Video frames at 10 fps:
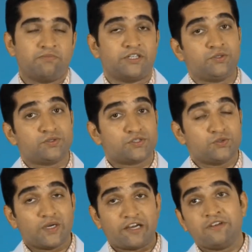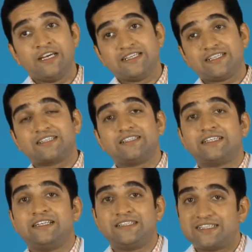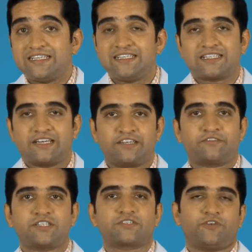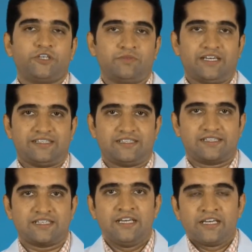but those who have sickle cell disease are at risk for hemolysis.